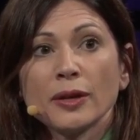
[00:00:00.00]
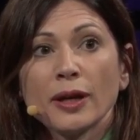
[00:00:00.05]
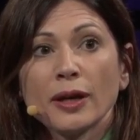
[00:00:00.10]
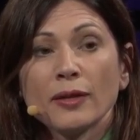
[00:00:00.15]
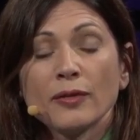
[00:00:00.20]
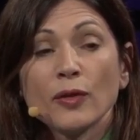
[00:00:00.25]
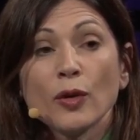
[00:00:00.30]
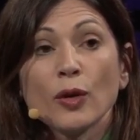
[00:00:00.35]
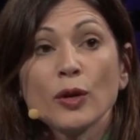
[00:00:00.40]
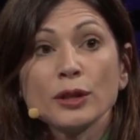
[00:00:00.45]

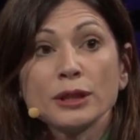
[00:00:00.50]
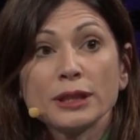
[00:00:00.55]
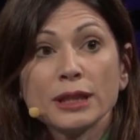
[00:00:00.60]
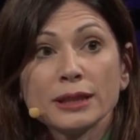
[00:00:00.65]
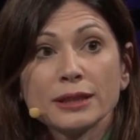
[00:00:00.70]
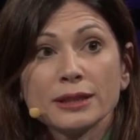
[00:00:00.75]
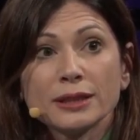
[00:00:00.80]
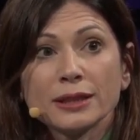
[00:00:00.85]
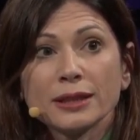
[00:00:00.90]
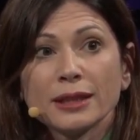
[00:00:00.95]
avoid
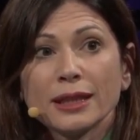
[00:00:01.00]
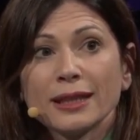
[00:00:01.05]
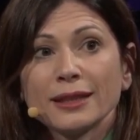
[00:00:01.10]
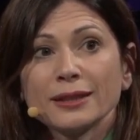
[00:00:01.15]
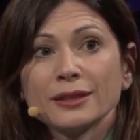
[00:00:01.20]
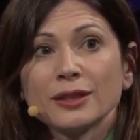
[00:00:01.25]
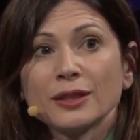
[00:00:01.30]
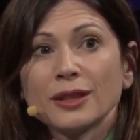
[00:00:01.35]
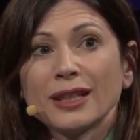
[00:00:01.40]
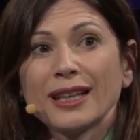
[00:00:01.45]
that
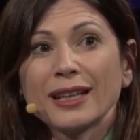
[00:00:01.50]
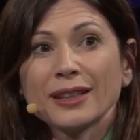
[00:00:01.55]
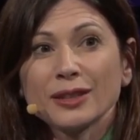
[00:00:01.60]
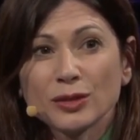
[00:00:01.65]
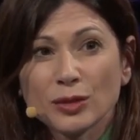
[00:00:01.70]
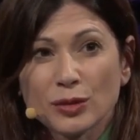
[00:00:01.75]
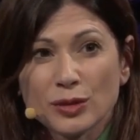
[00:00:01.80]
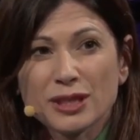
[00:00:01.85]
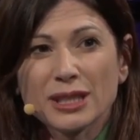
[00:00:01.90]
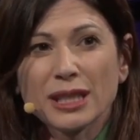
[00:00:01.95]
other
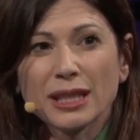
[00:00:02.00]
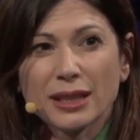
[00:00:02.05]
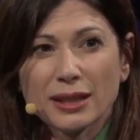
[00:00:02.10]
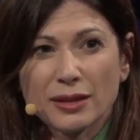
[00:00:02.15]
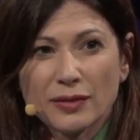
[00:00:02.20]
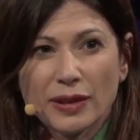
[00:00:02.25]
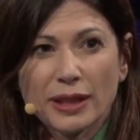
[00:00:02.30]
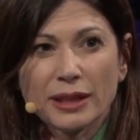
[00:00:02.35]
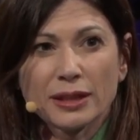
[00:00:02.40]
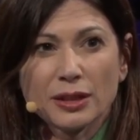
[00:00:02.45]
actors take
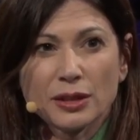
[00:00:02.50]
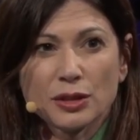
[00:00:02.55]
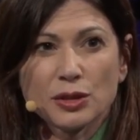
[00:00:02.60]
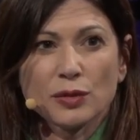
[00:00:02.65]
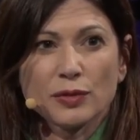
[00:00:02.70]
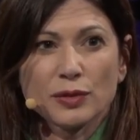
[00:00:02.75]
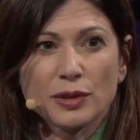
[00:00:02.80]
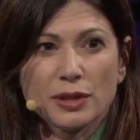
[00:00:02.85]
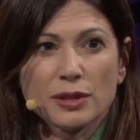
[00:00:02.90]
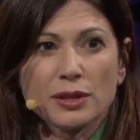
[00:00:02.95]
advantage
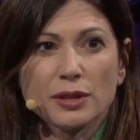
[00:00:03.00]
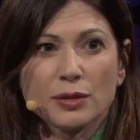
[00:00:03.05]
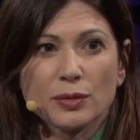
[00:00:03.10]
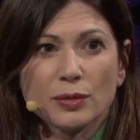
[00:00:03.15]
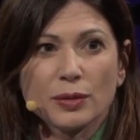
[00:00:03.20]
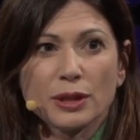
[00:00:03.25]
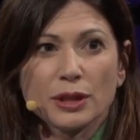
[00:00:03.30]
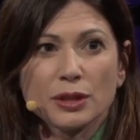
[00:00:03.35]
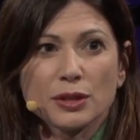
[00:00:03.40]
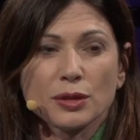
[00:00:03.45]
of the
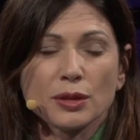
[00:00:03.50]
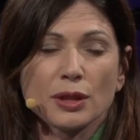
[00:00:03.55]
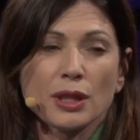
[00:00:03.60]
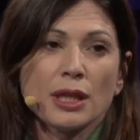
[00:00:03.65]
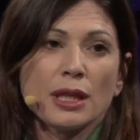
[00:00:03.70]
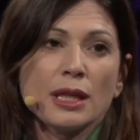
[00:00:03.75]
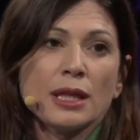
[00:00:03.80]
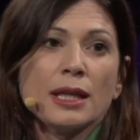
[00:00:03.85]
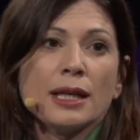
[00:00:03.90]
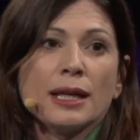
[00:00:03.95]
situation.
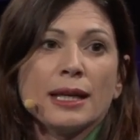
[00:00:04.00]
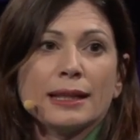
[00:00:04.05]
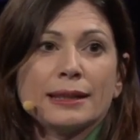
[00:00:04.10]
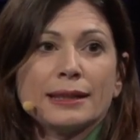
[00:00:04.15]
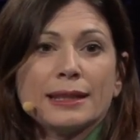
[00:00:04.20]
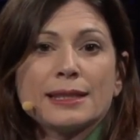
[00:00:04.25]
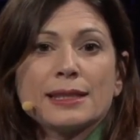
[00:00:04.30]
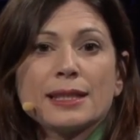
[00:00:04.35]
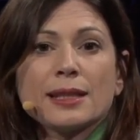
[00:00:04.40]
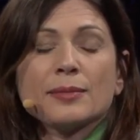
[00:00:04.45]
At
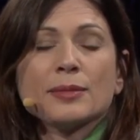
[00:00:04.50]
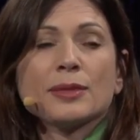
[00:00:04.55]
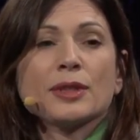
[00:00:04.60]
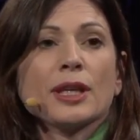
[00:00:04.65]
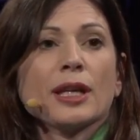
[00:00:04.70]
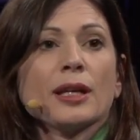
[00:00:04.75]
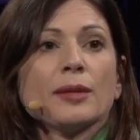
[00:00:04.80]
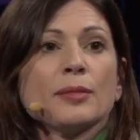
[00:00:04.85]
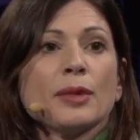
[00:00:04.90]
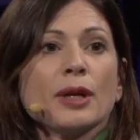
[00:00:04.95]
the same
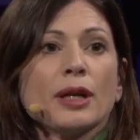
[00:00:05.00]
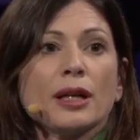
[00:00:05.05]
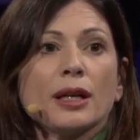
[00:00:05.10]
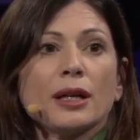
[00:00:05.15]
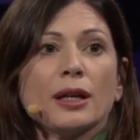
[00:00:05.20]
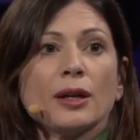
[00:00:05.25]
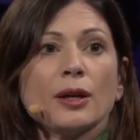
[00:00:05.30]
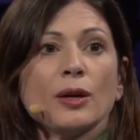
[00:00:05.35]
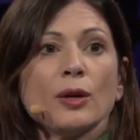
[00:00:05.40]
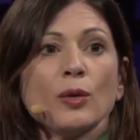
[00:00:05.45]
time,
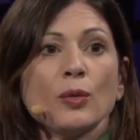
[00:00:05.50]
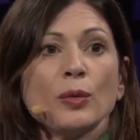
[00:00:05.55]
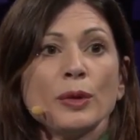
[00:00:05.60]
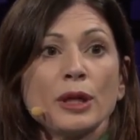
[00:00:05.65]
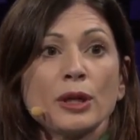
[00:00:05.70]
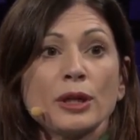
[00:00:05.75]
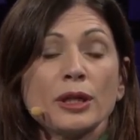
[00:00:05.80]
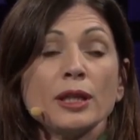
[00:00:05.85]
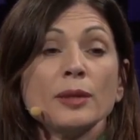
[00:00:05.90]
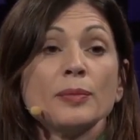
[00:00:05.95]
we
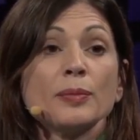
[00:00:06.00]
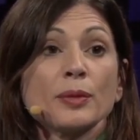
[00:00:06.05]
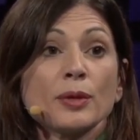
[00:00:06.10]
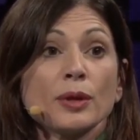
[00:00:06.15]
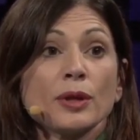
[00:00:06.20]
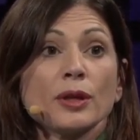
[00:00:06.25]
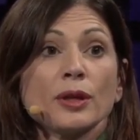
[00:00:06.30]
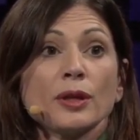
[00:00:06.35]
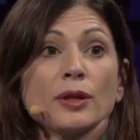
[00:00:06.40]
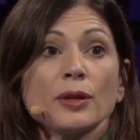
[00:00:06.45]
keep
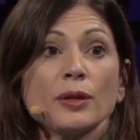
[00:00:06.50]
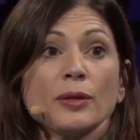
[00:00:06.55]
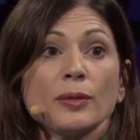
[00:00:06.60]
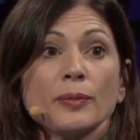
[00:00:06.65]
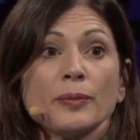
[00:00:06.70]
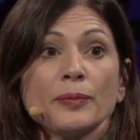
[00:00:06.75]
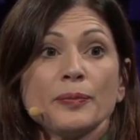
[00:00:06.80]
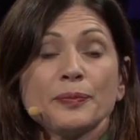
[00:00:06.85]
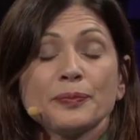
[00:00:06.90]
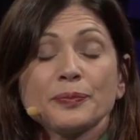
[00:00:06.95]

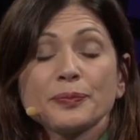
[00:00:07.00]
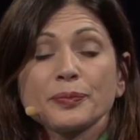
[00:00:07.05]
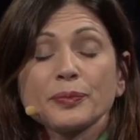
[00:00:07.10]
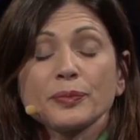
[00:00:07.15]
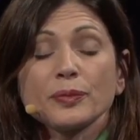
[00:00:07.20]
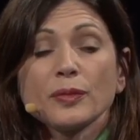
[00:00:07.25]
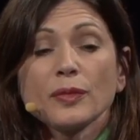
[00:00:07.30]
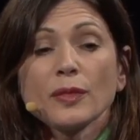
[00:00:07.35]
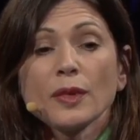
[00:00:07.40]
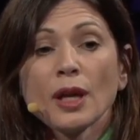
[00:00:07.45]

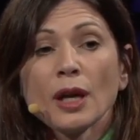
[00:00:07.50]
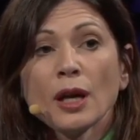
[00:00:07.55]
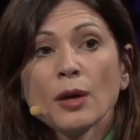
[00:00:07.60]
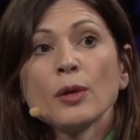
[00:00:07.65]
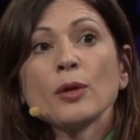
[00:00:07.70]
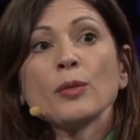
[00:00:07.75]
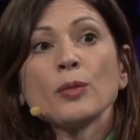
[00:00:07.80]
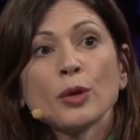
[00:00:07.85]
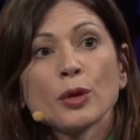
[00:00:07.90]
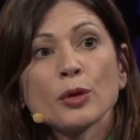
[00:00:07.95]

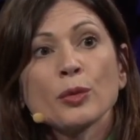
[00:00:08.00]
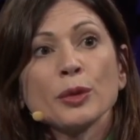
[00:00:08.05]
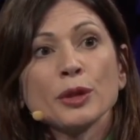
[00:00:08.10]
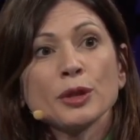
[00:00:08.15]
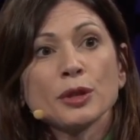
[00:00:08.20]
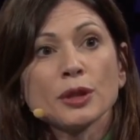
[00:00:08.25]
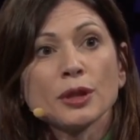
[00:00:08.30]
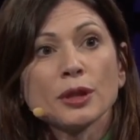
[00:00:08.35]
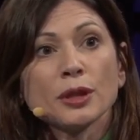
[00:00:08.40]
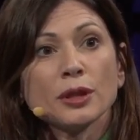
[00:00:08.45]
our work
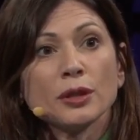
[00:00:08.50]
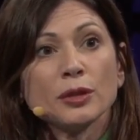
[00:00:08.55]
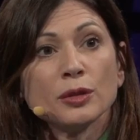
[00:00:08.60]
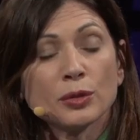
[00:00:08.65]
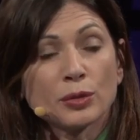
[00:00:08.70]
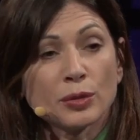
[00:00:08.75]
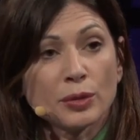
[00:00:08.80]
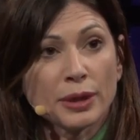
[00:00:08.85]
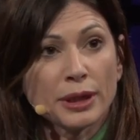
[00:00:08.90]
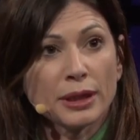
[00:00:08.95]
with
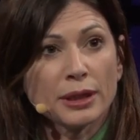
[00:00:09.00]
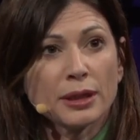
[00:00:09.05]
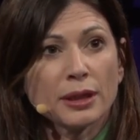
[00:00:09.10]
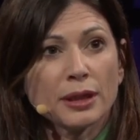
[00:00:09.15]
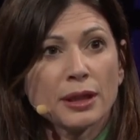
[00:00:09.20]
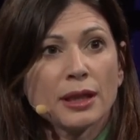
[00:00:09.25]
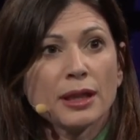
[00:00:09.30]
Ukraine